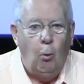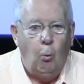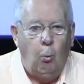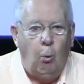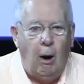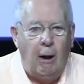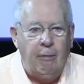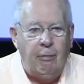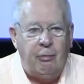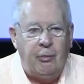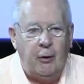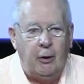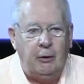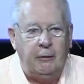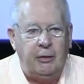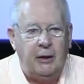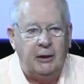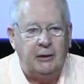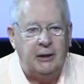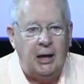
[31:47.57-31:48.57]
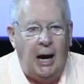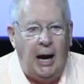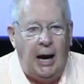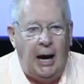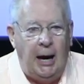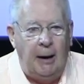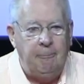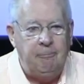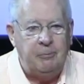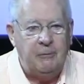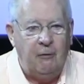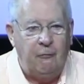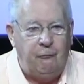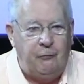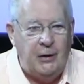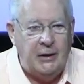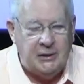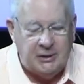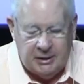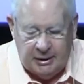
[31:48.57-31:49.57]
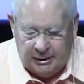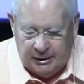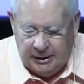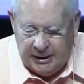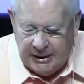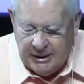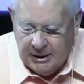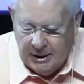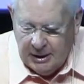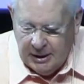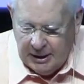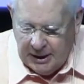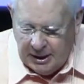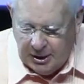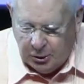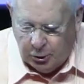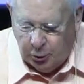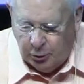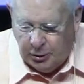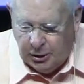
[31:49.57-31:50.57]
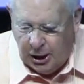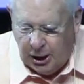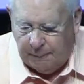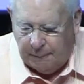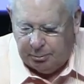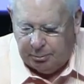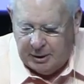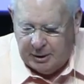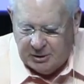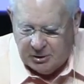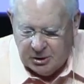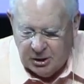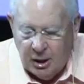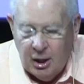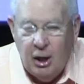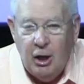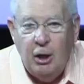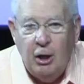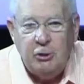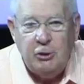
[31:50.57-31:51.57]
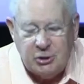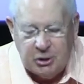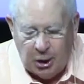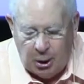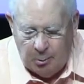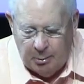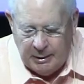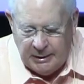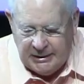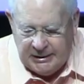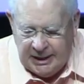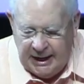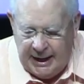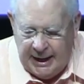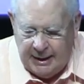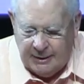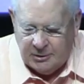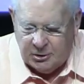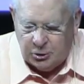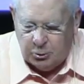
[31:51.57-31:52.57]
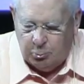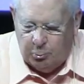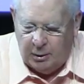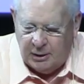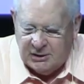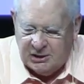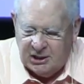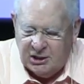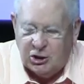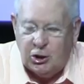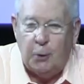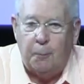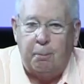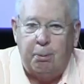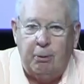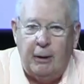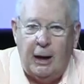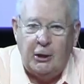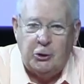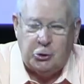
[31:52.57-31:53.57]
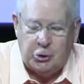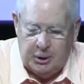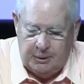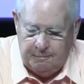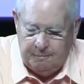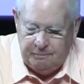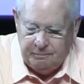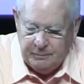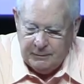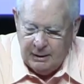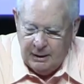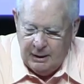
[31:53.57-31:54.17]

One third of the time, physically, he could not preach. So intense was his depression